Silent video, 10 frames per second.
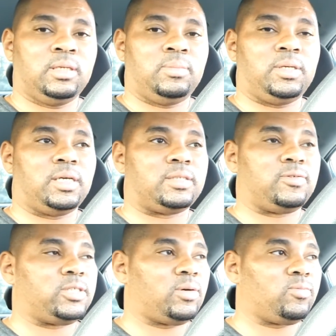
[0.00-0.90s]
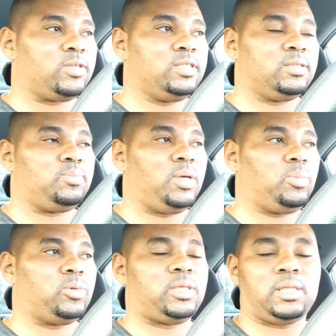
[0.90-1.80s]
Because for some reason,
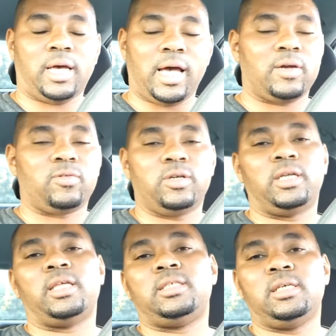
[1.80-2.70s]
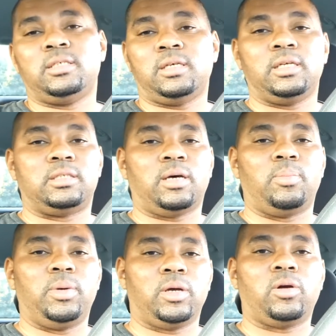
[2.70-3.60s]
people see the Acura and they see it's a
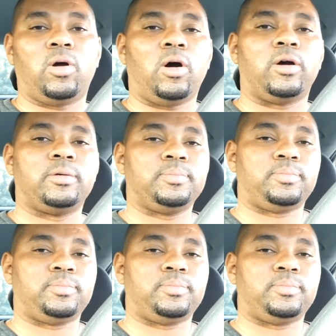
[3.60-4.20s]
bigger car.